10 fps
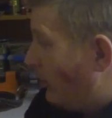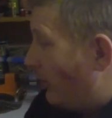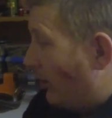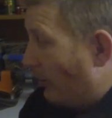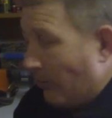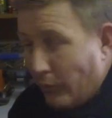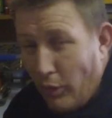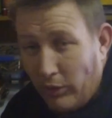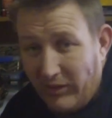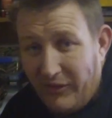you know,
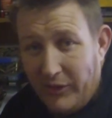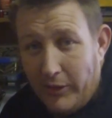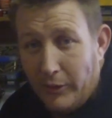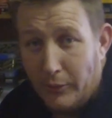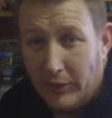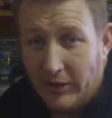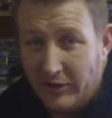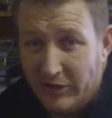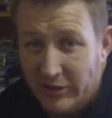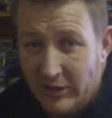wrongly fitted the
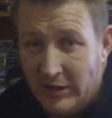rings,